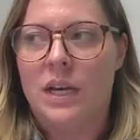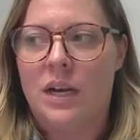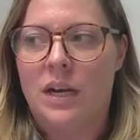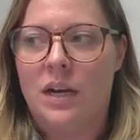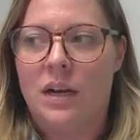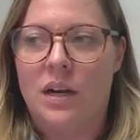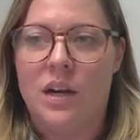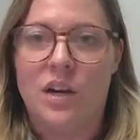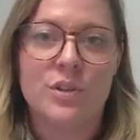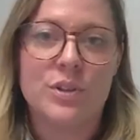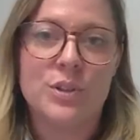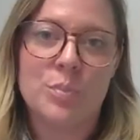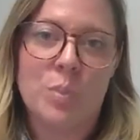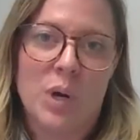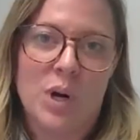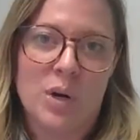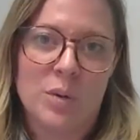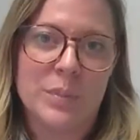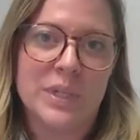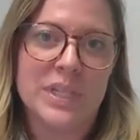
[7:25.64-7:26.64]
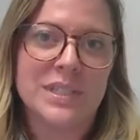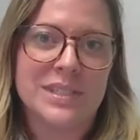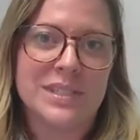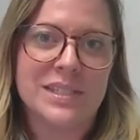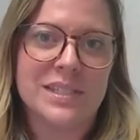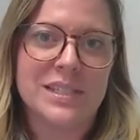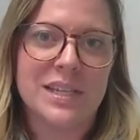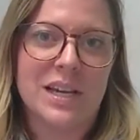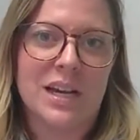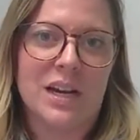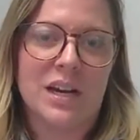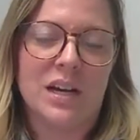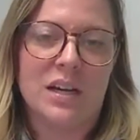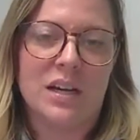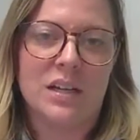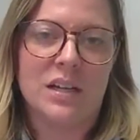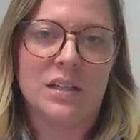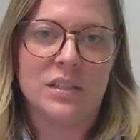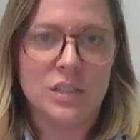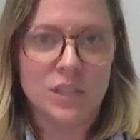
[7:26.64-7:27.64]
other departments,
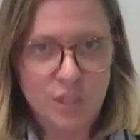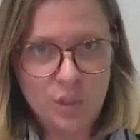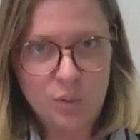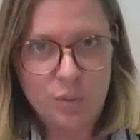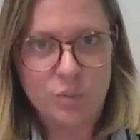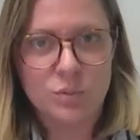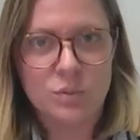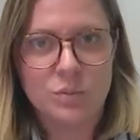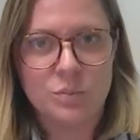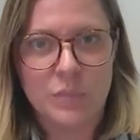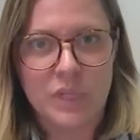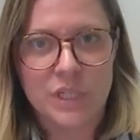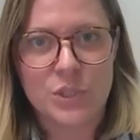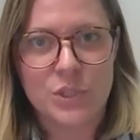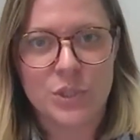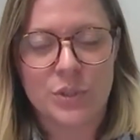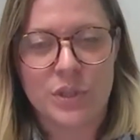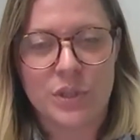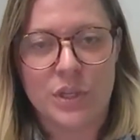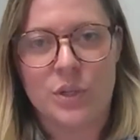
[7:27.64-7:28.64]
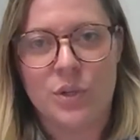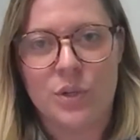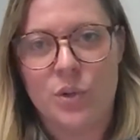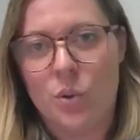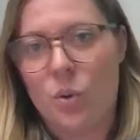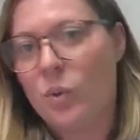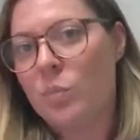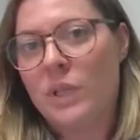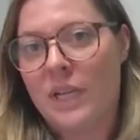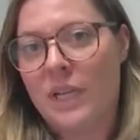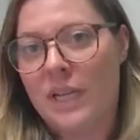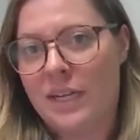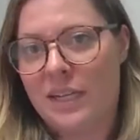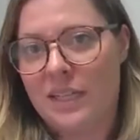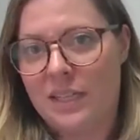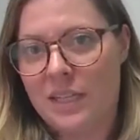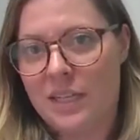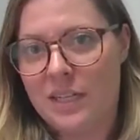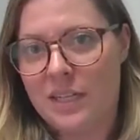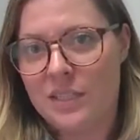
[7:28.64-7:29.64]
make sure that your
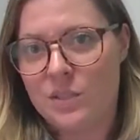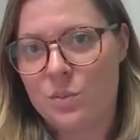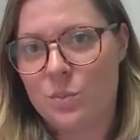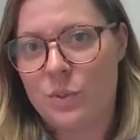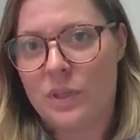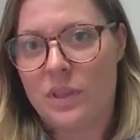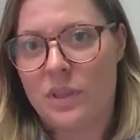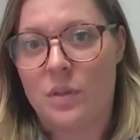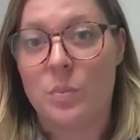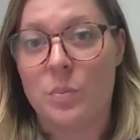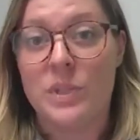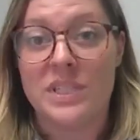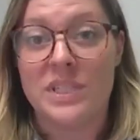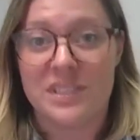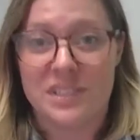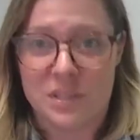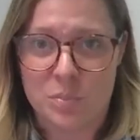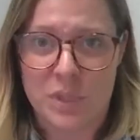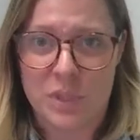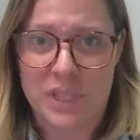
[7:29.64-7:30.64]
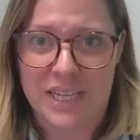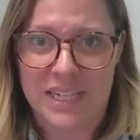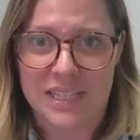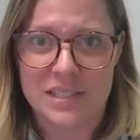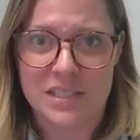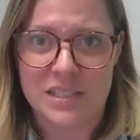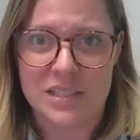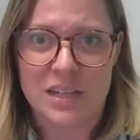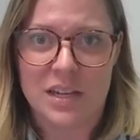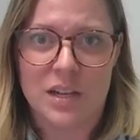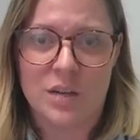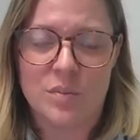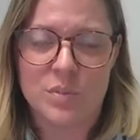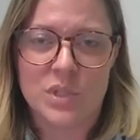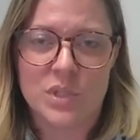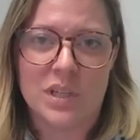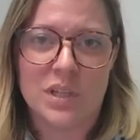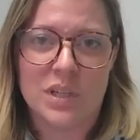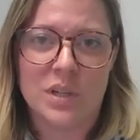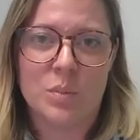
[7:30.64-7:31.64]
planning aligns with the business plans,
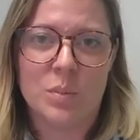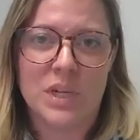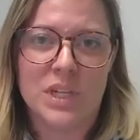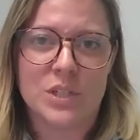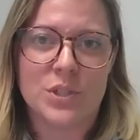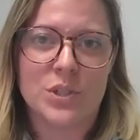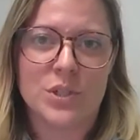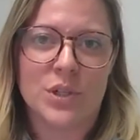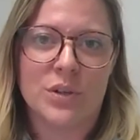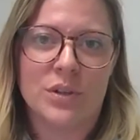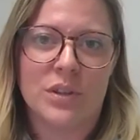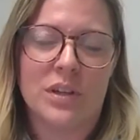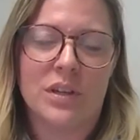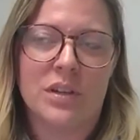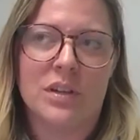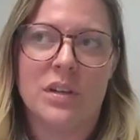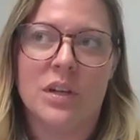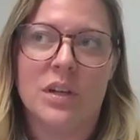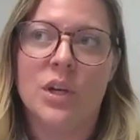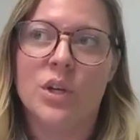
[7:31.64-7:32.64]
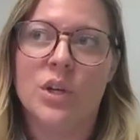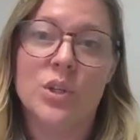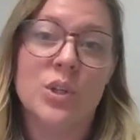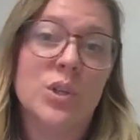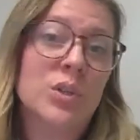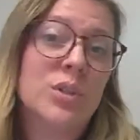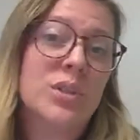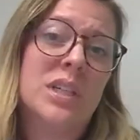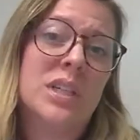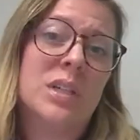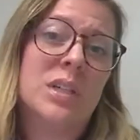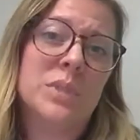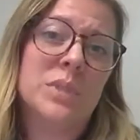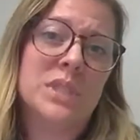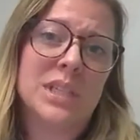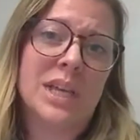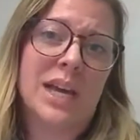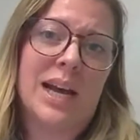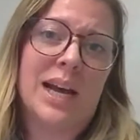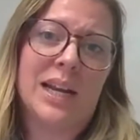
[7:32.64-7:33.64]
so that you make sure that your team
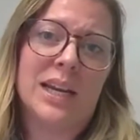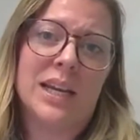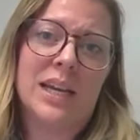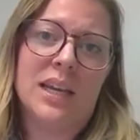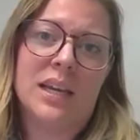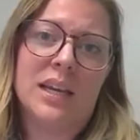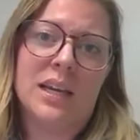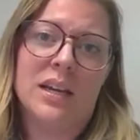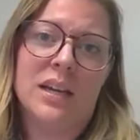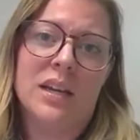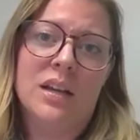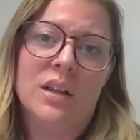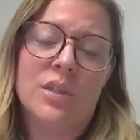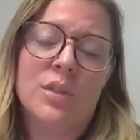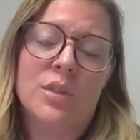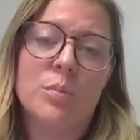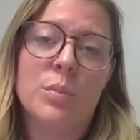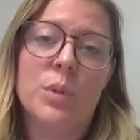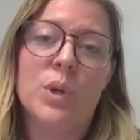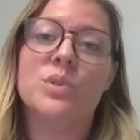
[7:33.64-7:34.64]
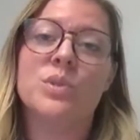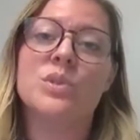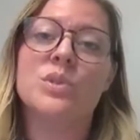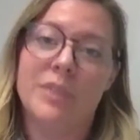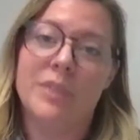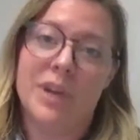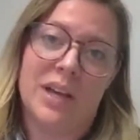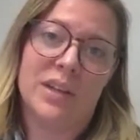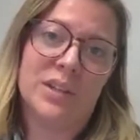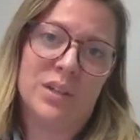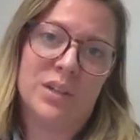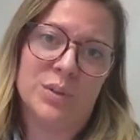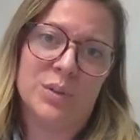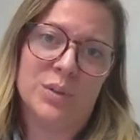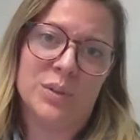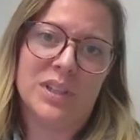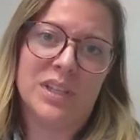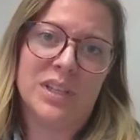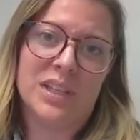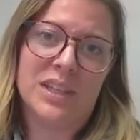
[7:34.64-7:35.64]
is adding the most
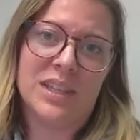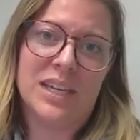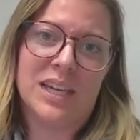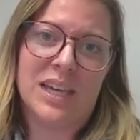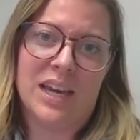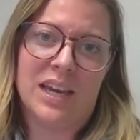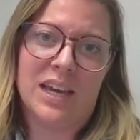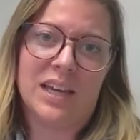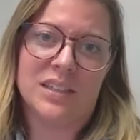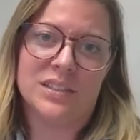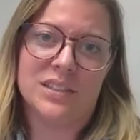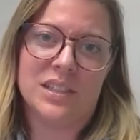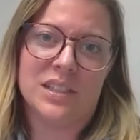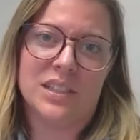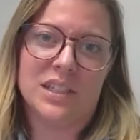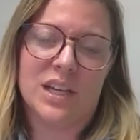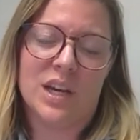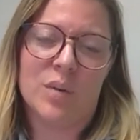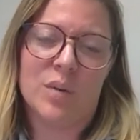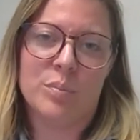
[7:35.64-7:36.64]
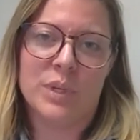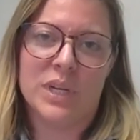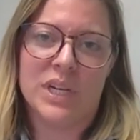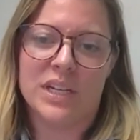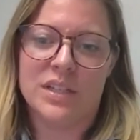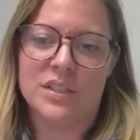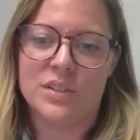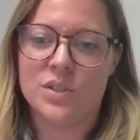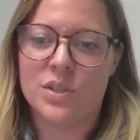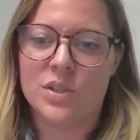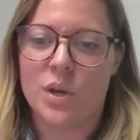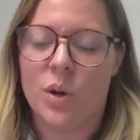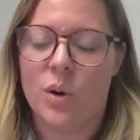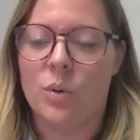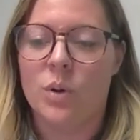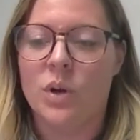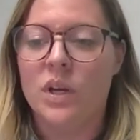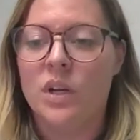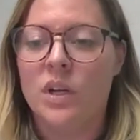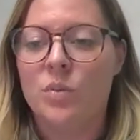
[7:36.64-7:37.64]
value that they can to the company. And
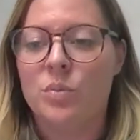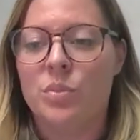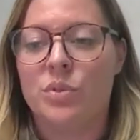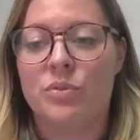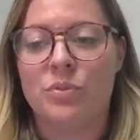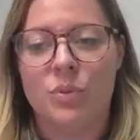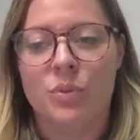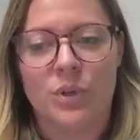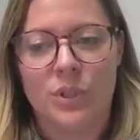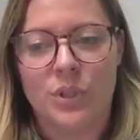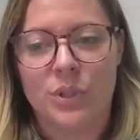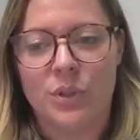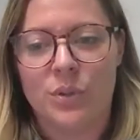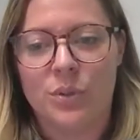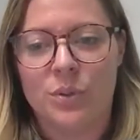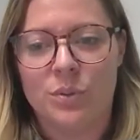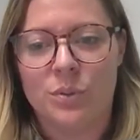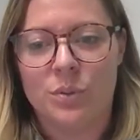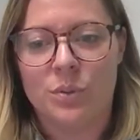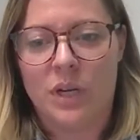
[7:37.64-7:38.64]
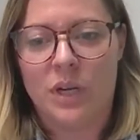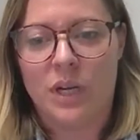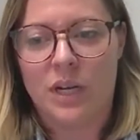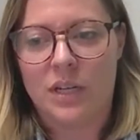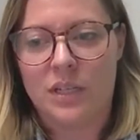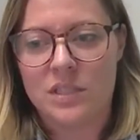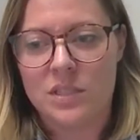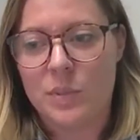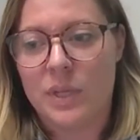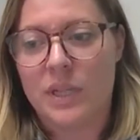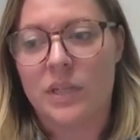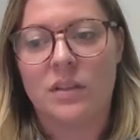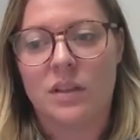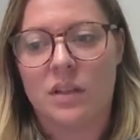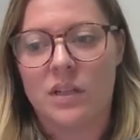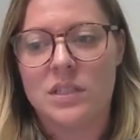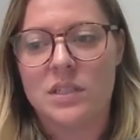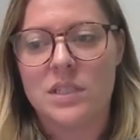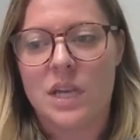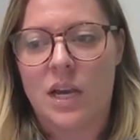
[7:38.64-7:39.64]
so before you spend a
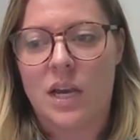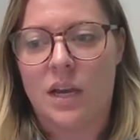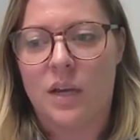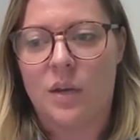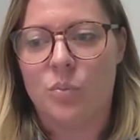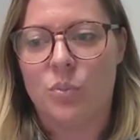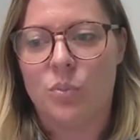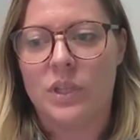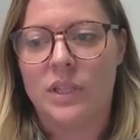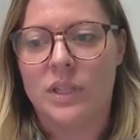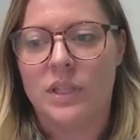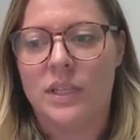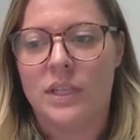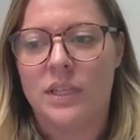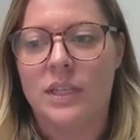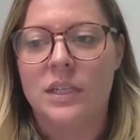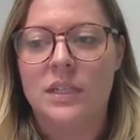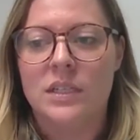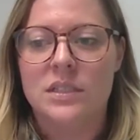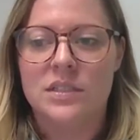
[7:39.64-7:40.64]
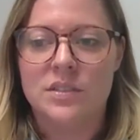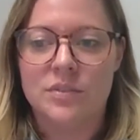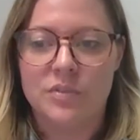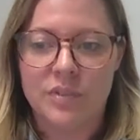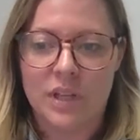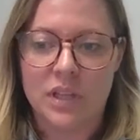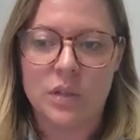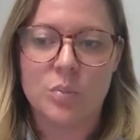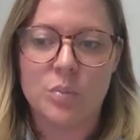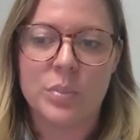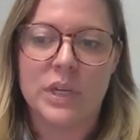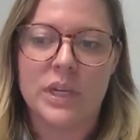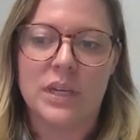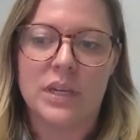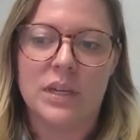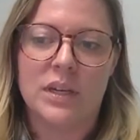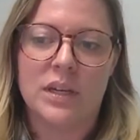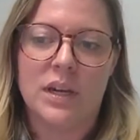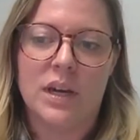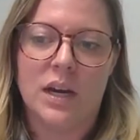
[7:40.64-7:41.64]
lot of time really
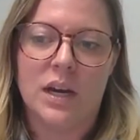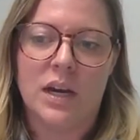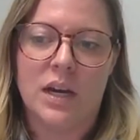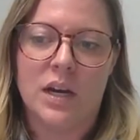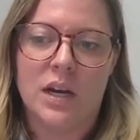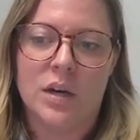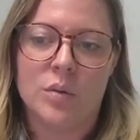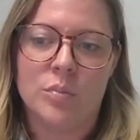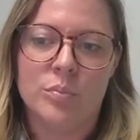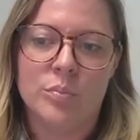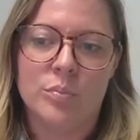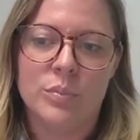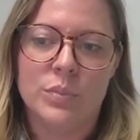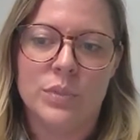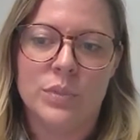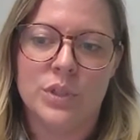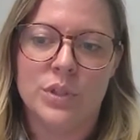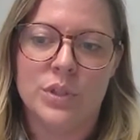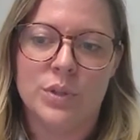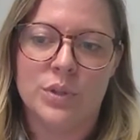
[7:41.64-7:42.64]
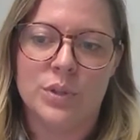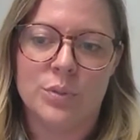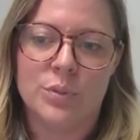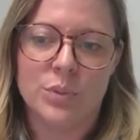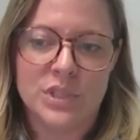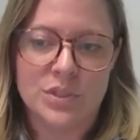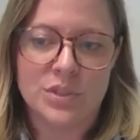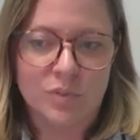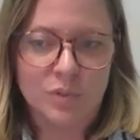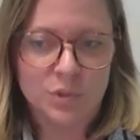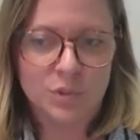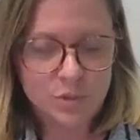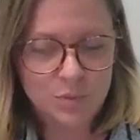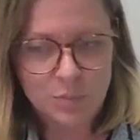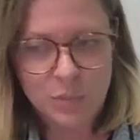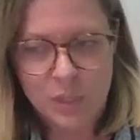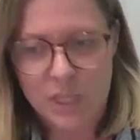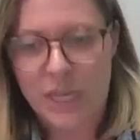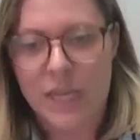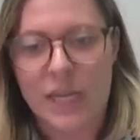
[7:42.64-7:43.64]
developing, your
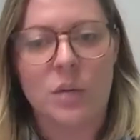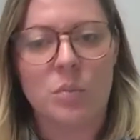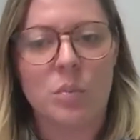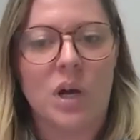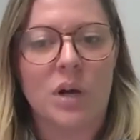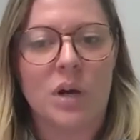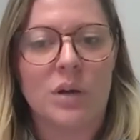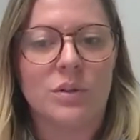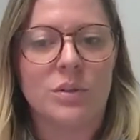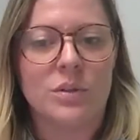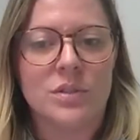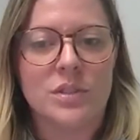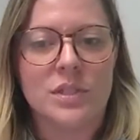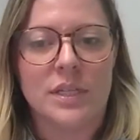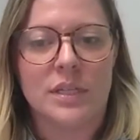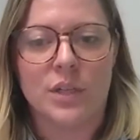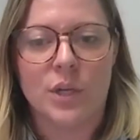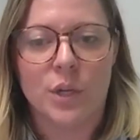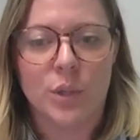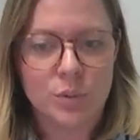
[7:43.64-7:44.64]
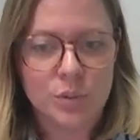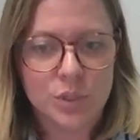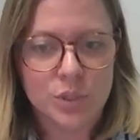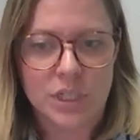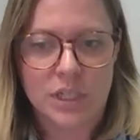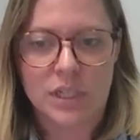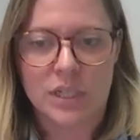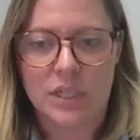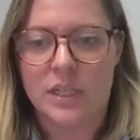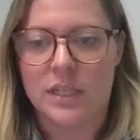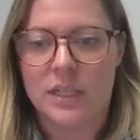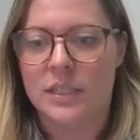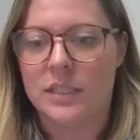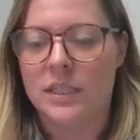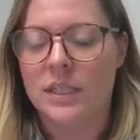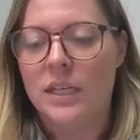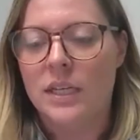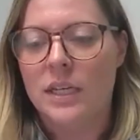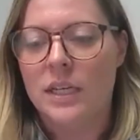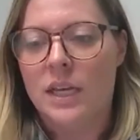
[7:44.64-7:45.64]
resource planning models and coaching and